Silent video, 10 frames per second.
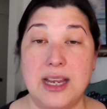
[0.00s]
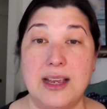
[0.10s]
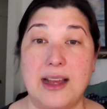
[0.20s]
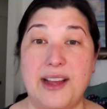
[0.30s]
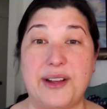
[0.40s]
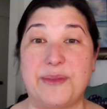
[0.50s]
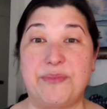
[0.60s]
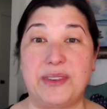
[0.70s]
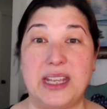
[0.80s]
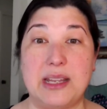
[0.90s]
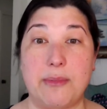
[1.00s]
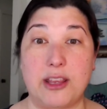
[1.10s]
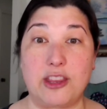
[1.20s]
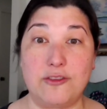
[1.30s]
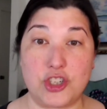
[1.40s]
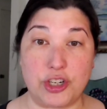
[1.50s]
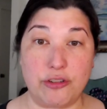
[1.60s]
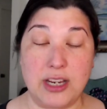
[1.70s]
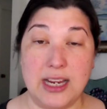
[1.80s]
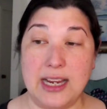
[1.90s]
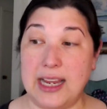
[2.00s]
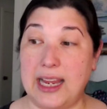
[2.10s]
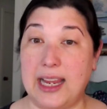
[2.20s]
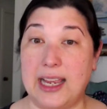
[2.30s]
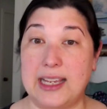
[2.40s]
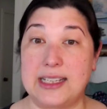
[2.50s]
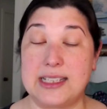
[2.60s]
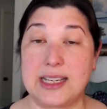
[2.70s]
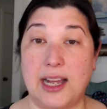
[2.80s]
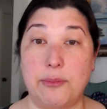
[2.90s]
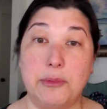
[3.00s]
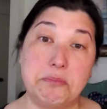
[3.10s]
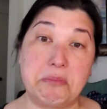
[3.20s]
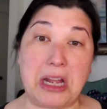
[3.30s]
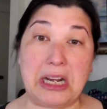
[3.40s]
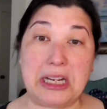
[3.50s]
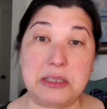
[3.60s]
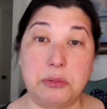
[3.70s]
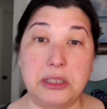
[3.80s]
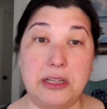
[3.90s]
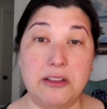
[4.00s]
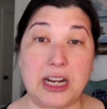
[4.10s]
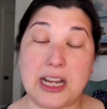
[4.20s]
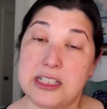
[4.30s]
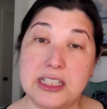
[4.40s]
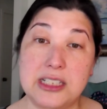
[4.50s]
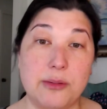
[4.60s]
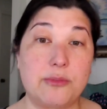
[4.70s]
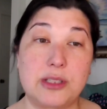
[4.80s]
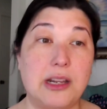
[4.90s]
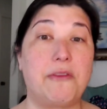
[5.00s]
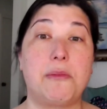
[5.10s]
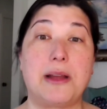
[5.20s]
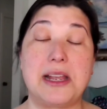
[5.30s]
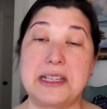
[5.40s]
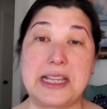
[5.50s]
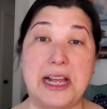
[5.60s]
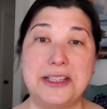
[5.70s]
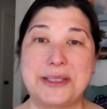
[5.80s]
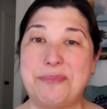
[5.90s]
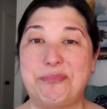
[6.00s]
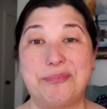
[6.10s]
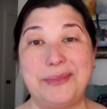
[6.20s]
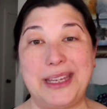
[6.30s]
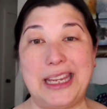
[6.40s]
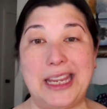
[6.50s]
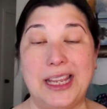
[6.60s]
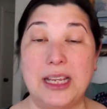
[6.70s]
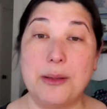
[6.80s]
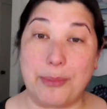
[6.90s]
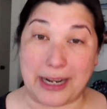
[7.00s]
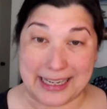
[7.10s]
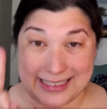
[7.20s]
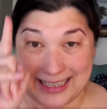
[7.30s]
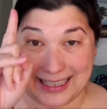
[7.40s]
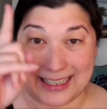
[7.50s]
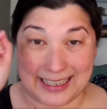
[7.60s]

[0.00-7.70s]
um, in the month of June. And uh, I like to believe that I did some stuff on my SAL's, eh, but I did.